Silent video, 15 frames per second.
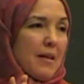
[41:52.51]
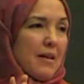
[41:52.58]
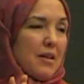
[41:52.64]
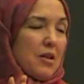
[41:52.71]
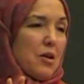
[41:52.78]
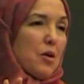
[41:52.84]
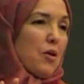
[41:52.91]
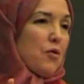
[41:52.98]

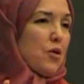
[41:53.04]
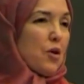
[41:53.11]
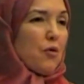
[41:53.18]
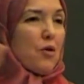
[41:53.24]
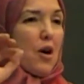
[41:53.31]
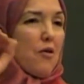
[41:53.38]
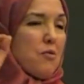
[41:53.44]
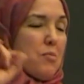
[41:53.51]
And, you know, if you're
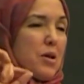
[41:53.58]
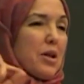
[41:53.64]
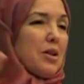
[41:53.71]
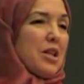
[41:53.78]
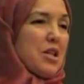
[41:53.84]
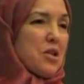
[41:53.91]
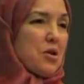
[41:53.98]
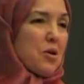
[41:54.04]
of Middle
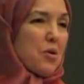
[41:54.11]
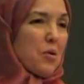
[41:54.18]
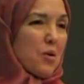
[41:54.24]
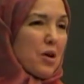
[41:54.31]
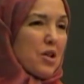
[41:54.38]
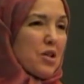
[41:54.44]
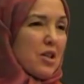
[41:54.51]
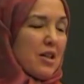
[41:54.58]
Eastern
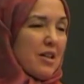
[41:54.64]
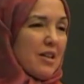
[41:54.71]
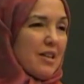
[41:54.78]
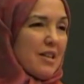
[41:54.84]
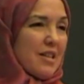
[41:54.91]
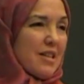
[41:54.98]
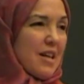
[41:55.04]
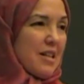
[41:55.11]
origin in
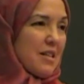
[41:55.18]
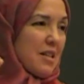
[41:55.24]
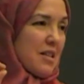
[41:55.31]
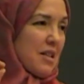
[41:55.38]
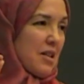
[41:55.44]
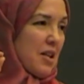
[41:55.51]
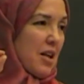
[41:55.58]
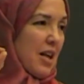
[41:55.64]
the
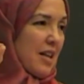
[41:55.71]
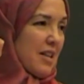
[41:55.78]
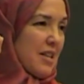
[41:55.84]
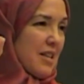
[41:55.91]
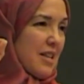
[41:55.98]
census of the United